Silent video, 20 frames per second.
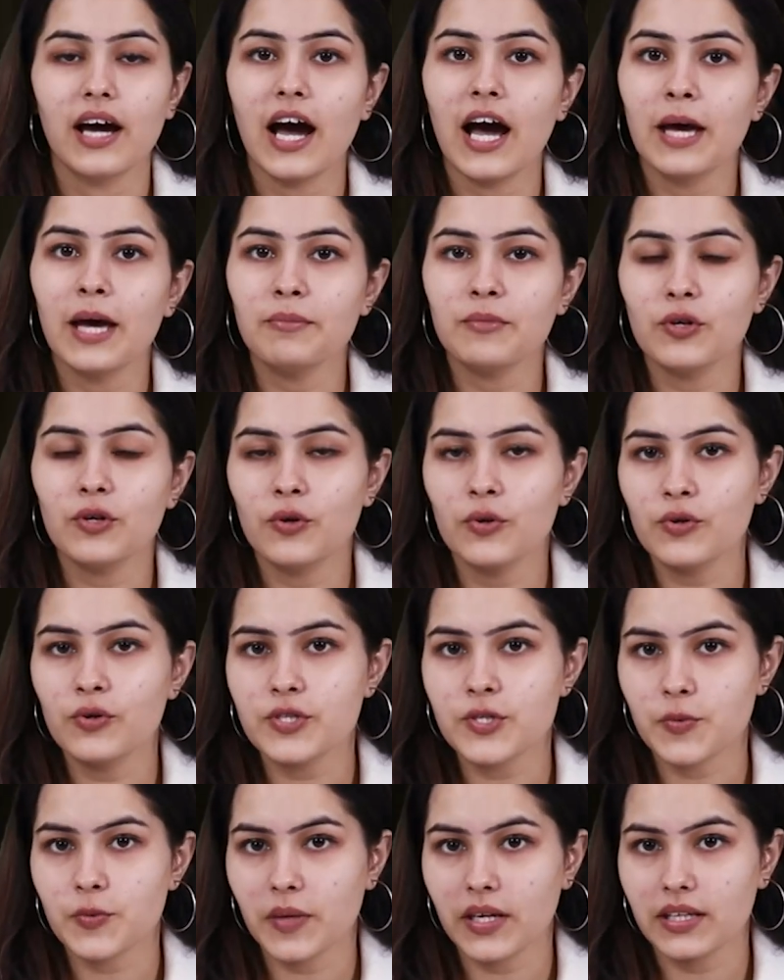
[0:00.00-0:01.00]
I'm your
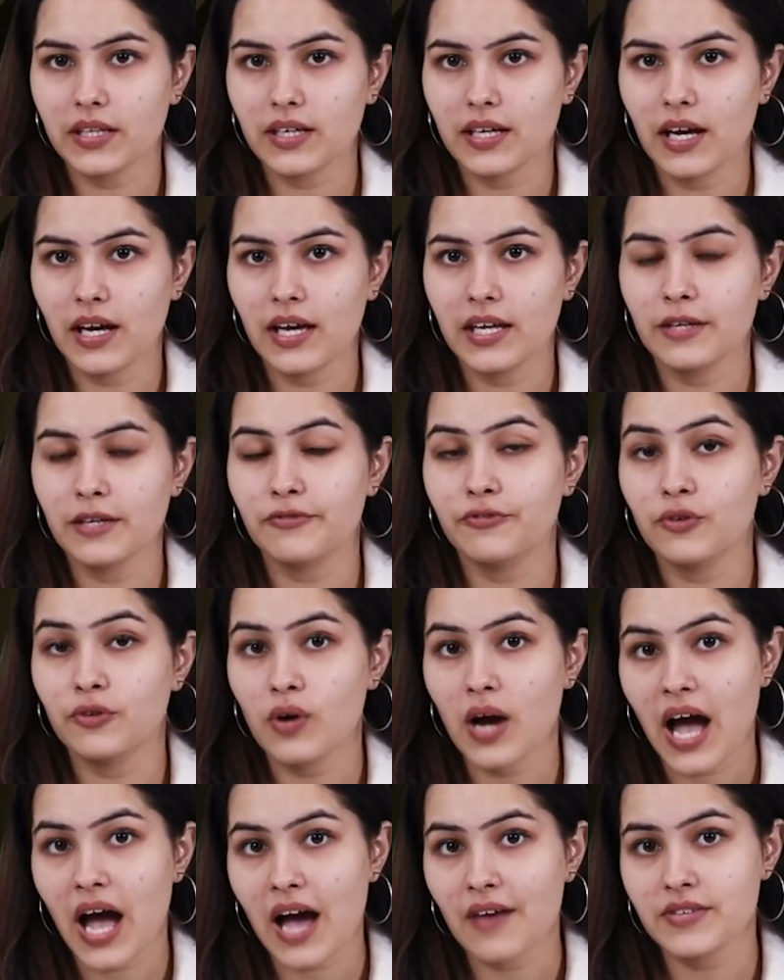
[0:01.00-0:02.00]
host Vedika, and if you
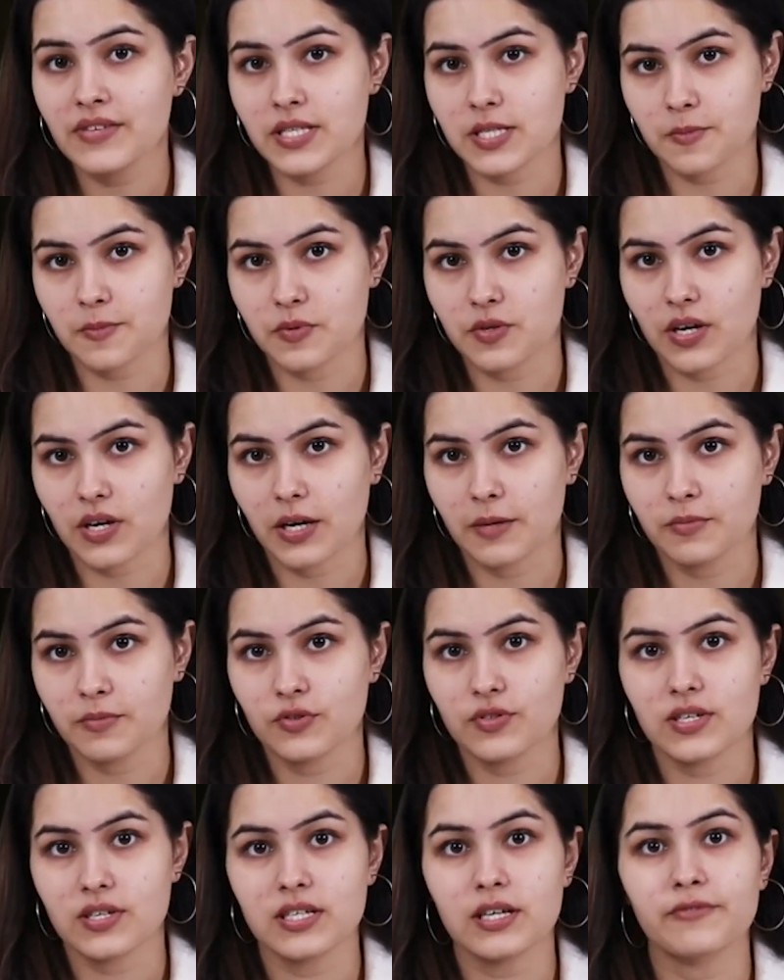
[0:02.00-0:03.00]
haven't subscribed to
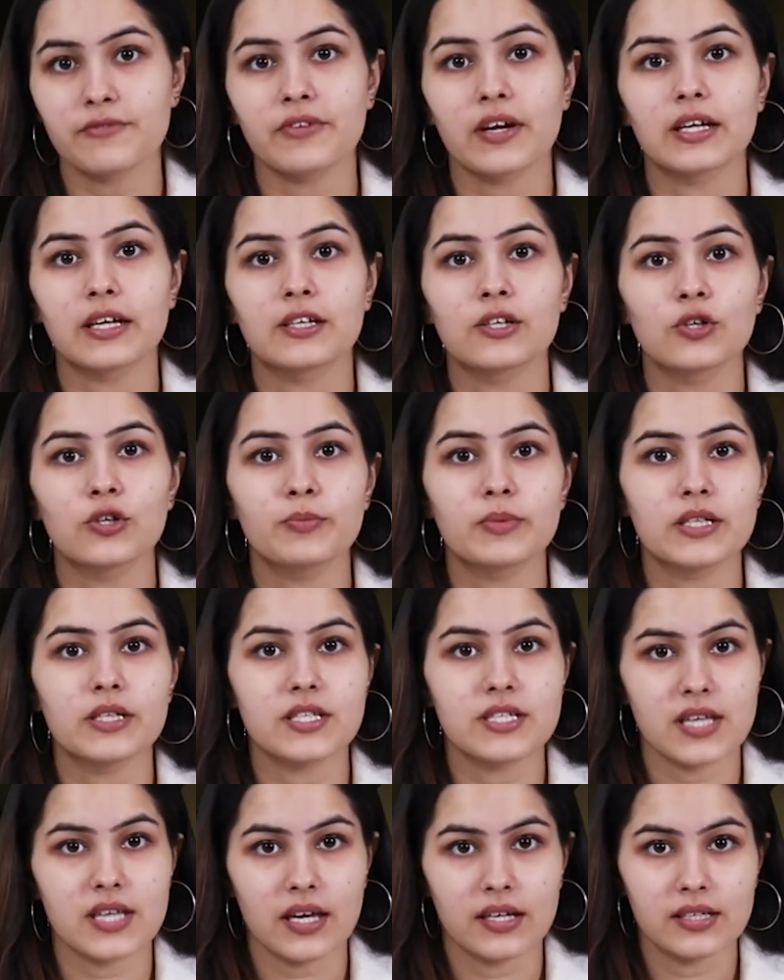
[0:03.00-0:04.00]
the TFI Global
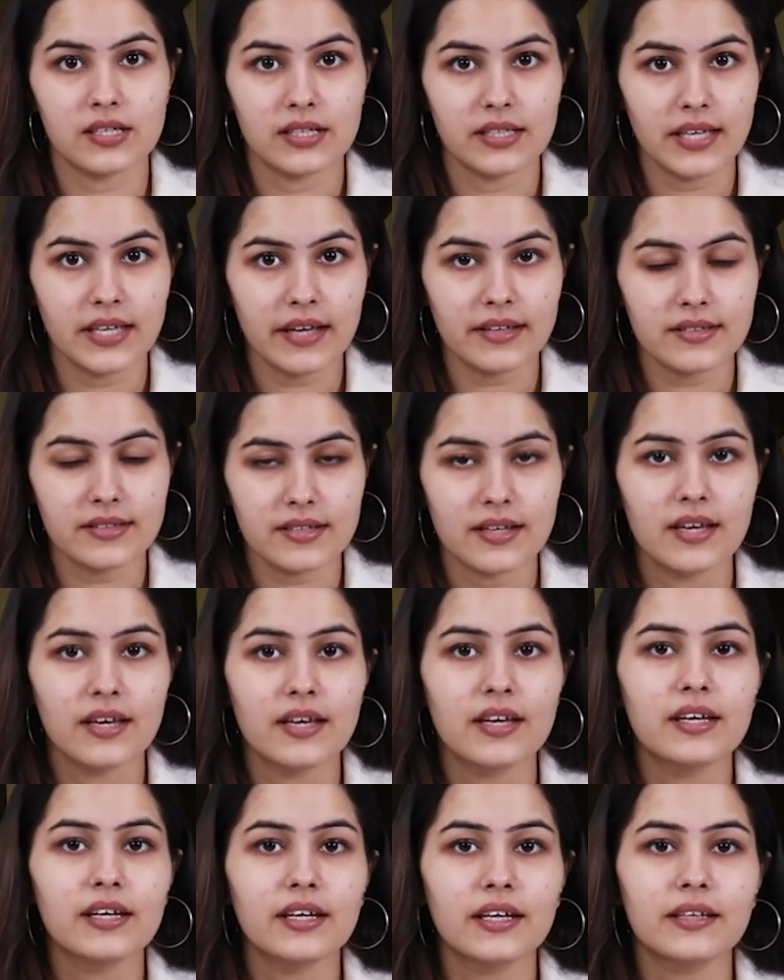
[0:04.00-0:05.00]
channel yet,
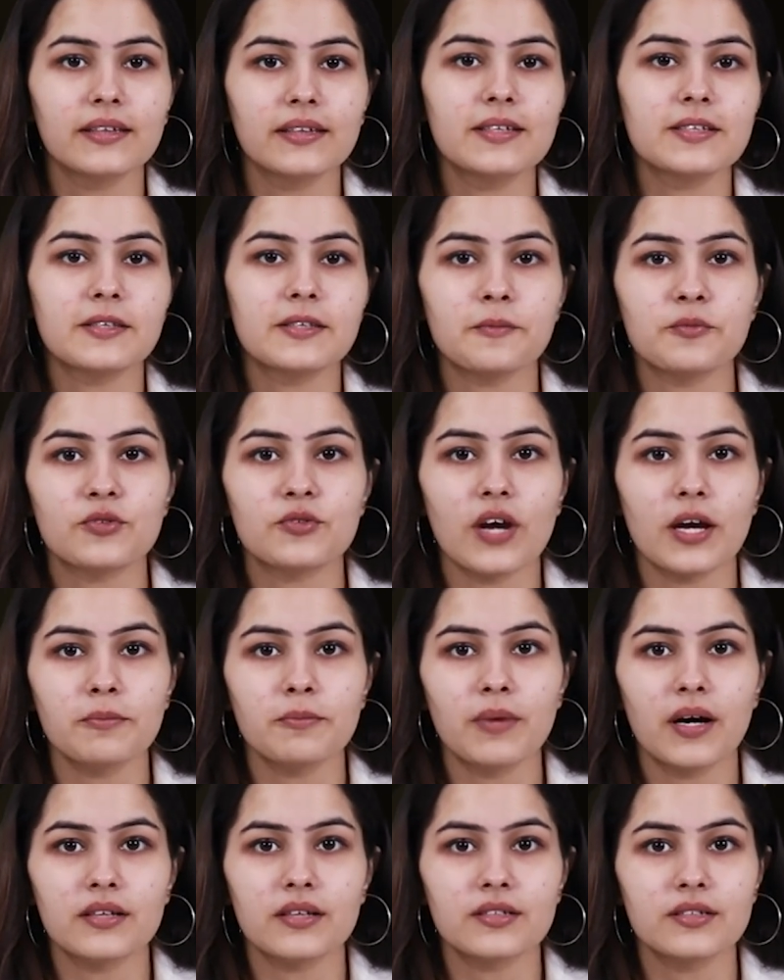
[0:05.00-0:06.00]
hit the subscribe
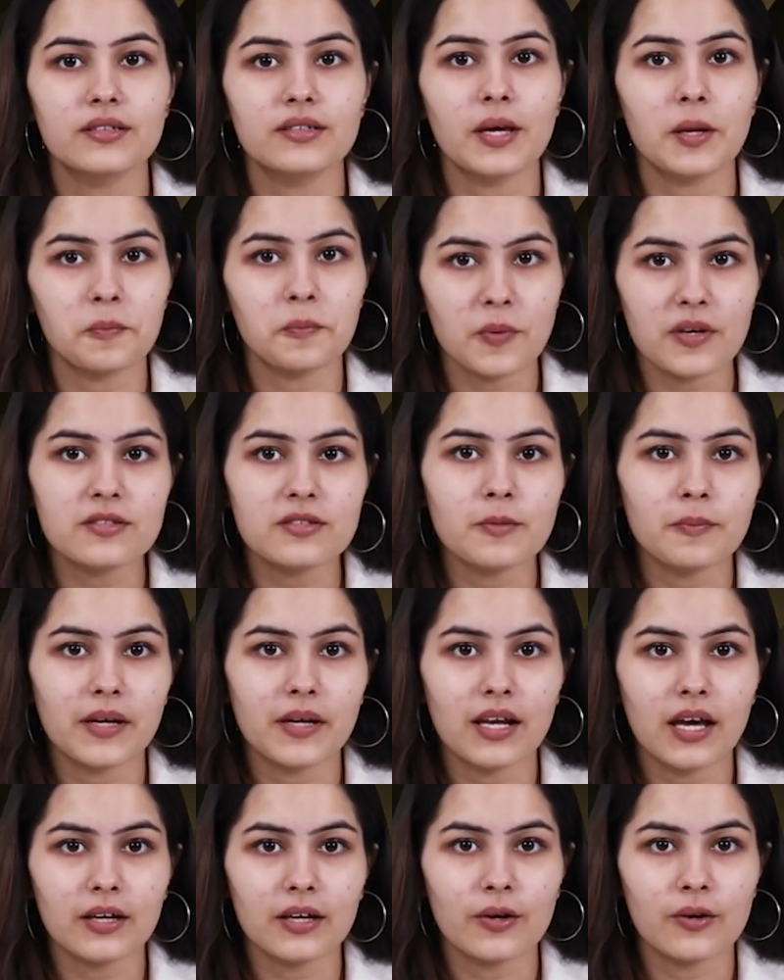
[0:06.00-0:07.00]
button and press the
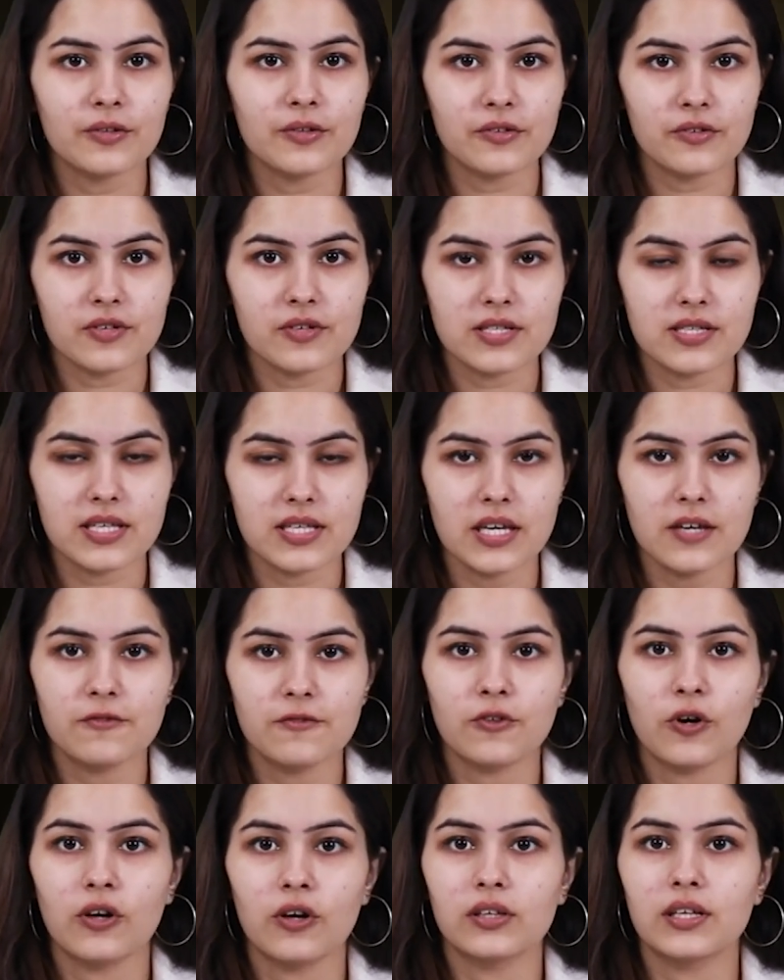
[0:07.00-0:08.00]
bell icon to receive
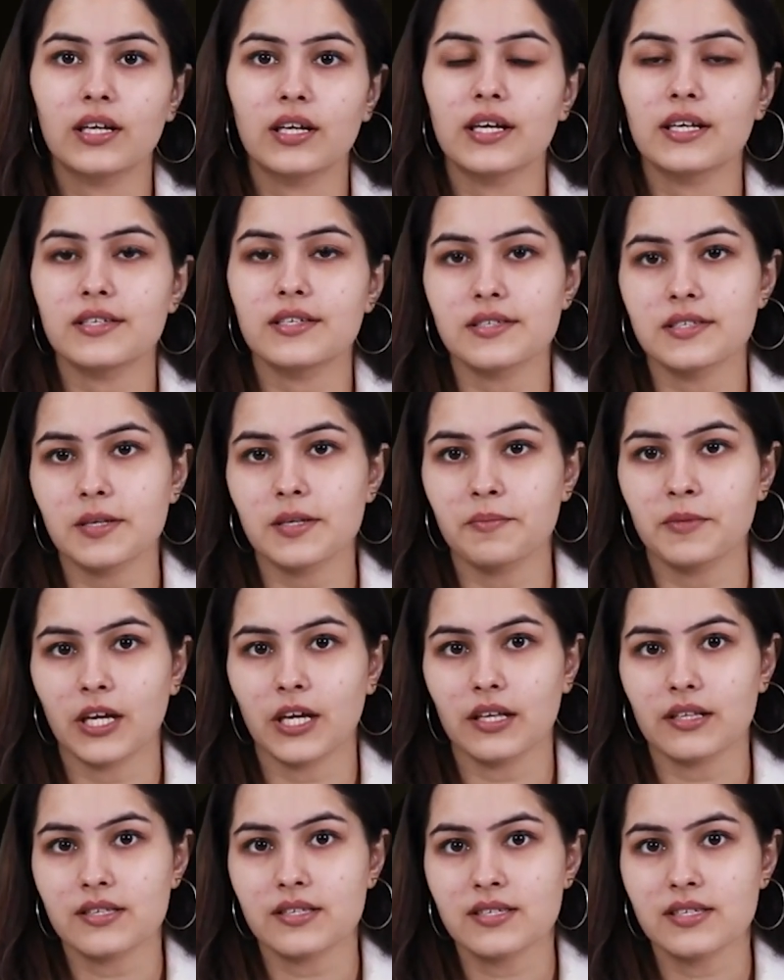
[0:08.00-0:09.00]
all the latest
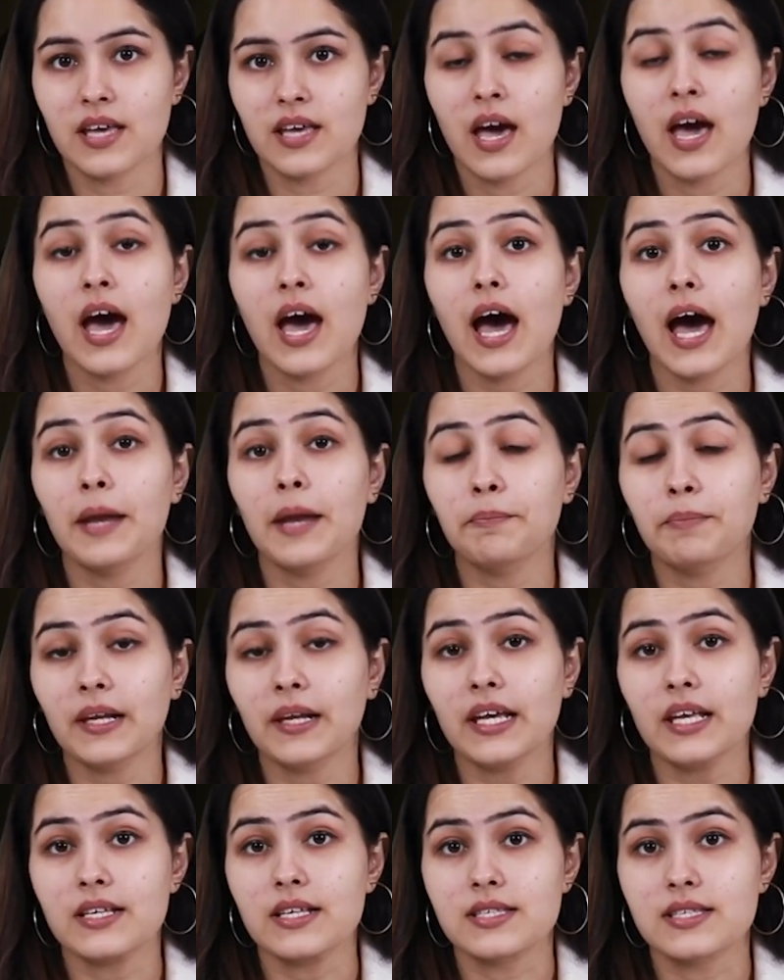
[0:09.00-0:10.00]
updates. And
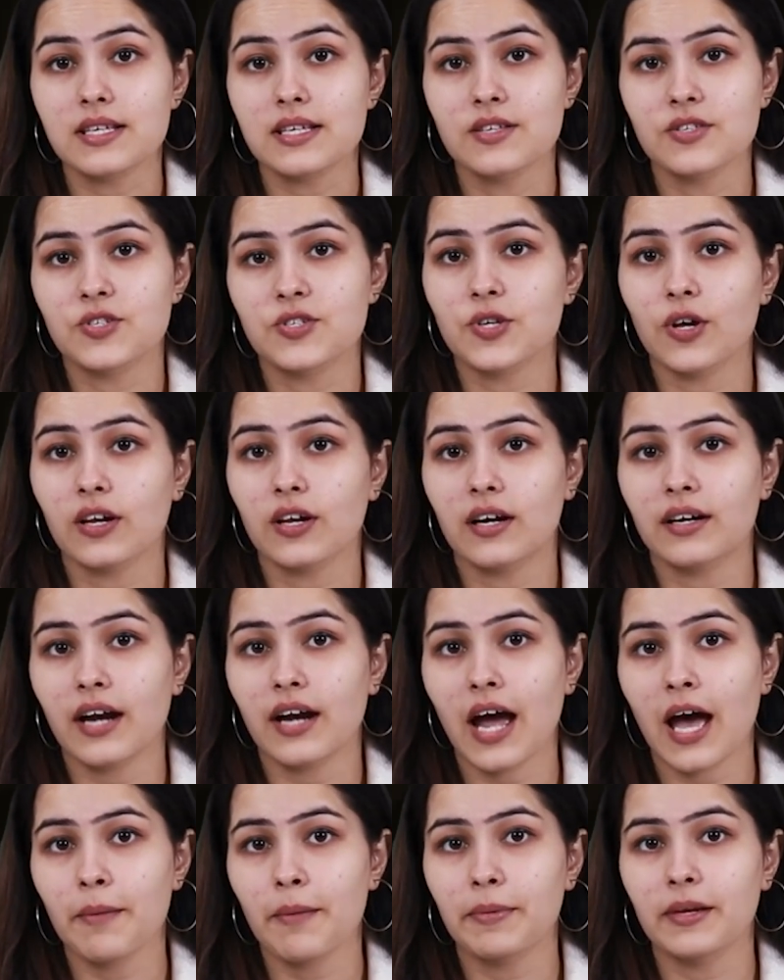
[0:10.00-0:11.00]
please install our
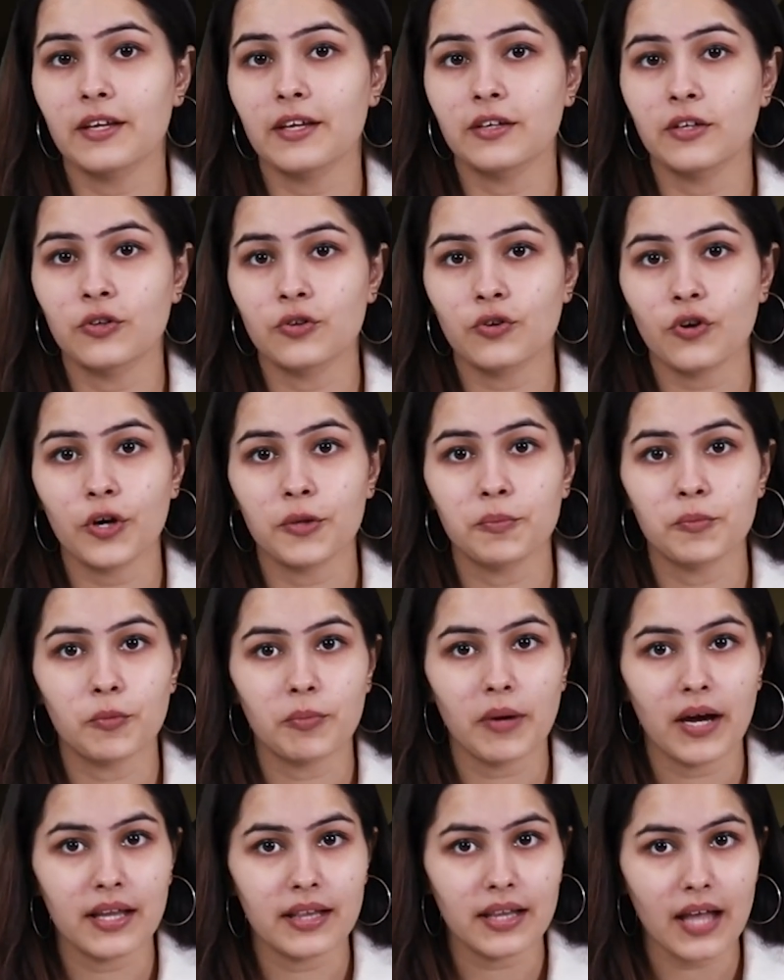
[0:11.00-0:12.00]
Apple and Android
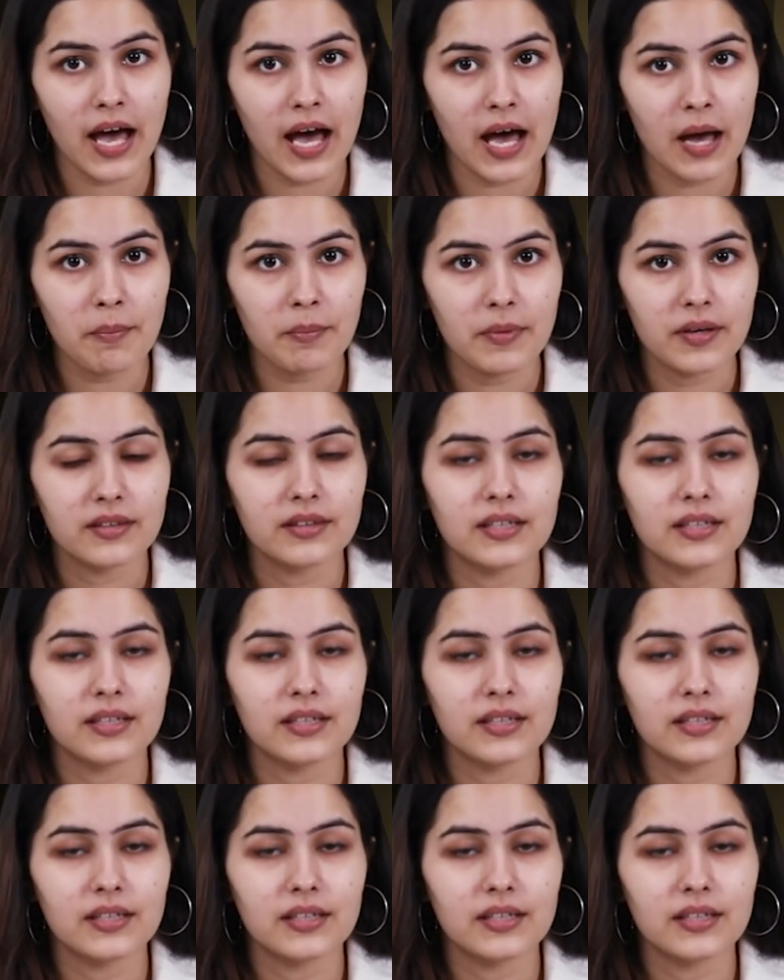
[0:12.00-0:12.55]
mobile app.